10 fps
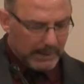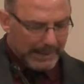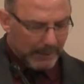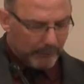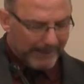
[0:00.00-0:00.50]

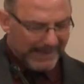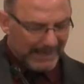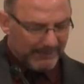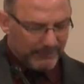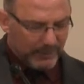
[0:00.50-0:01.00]
and ran
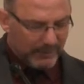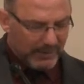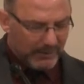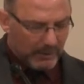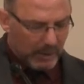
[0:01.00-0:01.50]
afoot
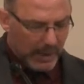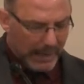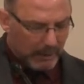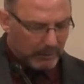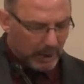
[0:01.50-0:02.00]
thither
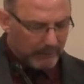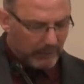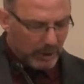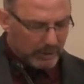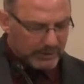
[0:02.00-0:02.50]
out of
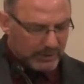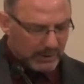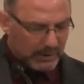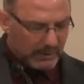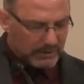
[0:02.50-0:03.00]
all
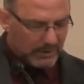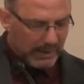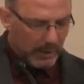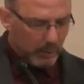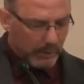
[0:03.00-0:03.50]
cities, and
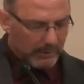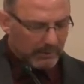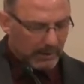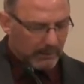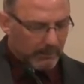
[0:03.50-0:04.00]
outwent
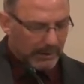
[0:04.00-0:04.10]
them,